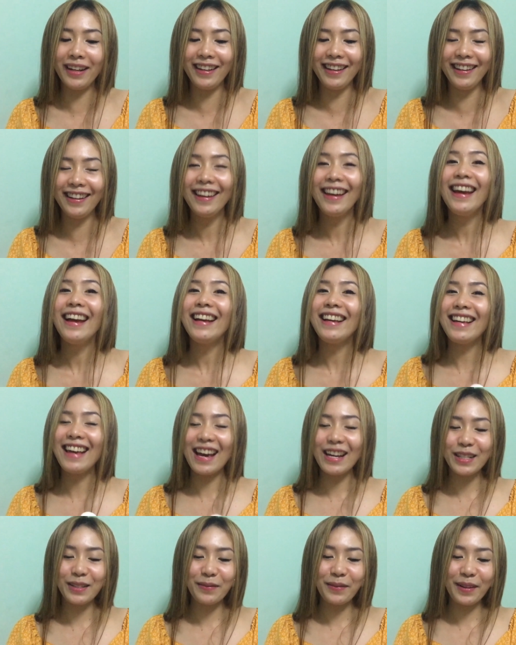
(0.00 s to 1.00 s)
but
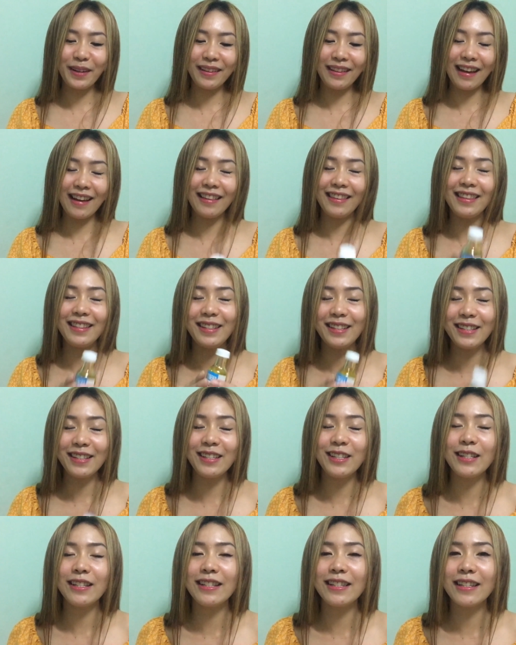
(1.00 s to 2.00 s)
yes, but uh, this is
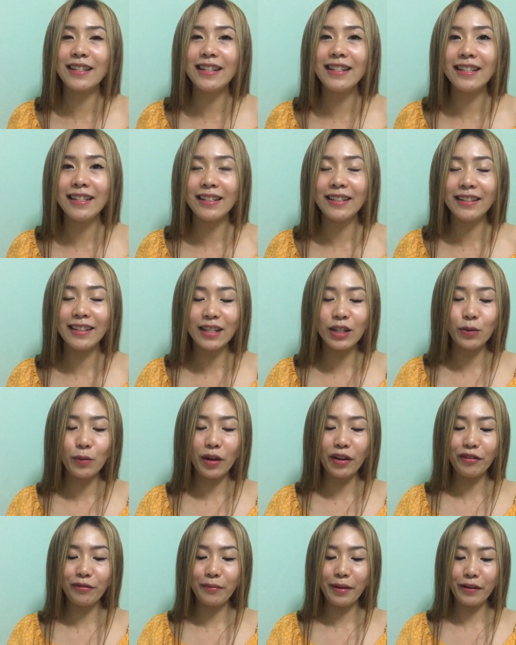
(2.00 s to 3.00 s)
just considered as
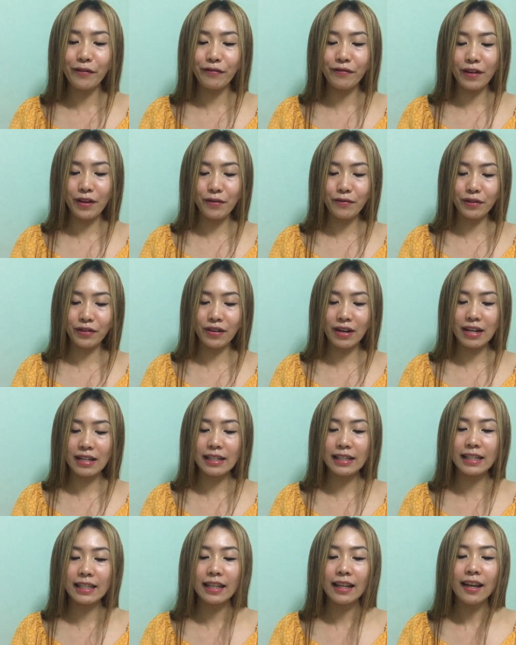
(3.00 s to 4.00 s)
one of my favorite
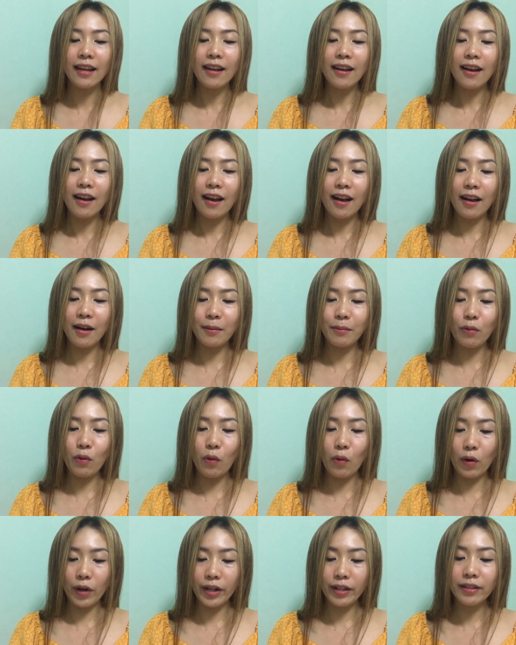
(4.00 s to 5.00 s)
um,
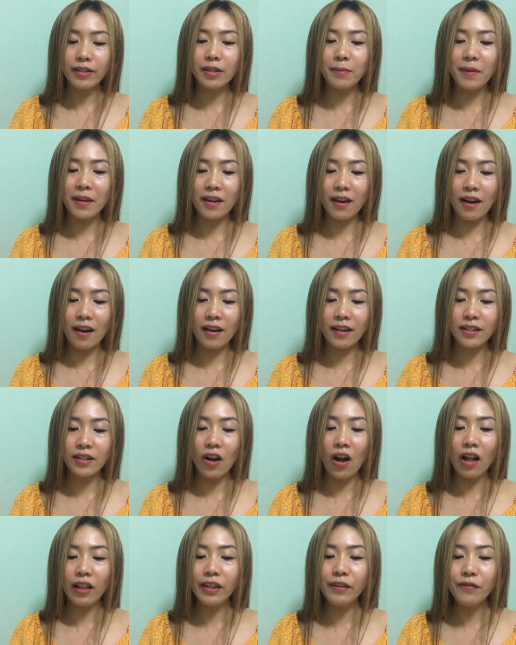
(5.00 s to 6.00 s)
oils because
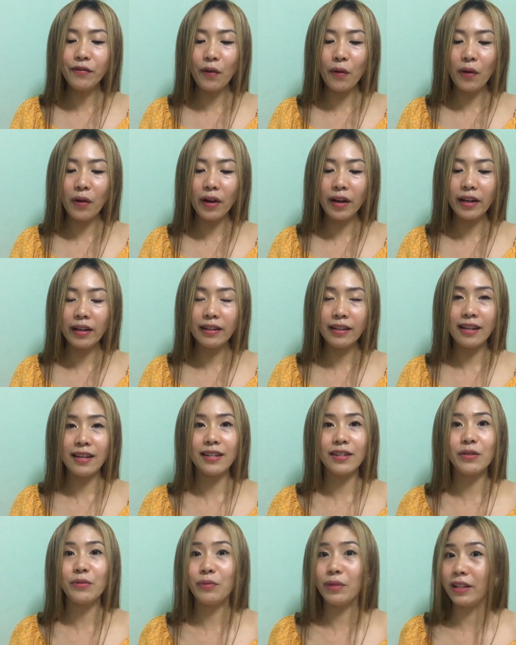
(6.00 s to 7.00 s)
olive oil
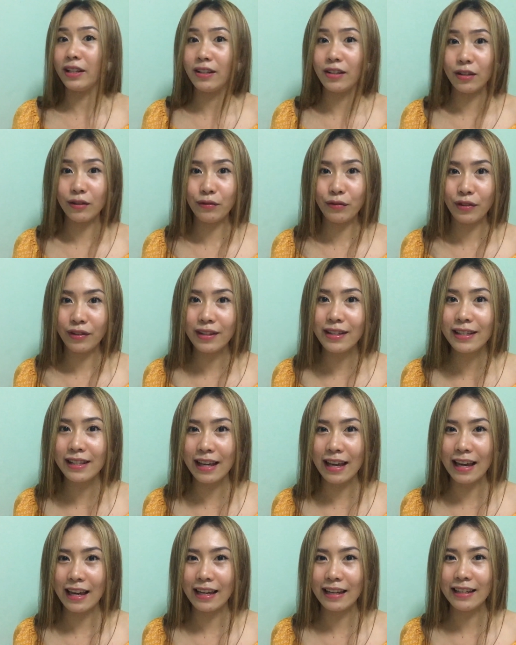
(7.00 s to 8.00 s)
is really good for the
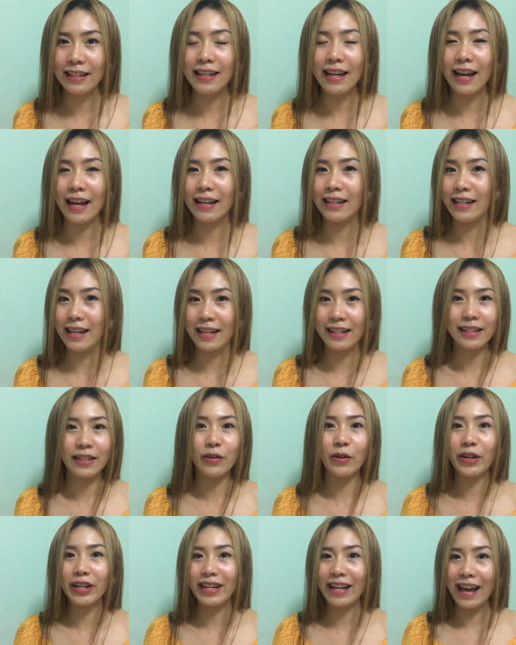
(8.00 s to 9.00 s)
skin and it's
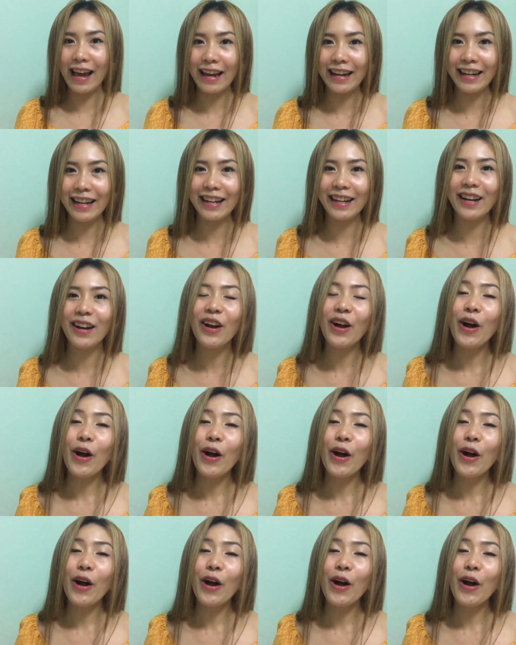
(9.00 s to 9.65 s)
organic.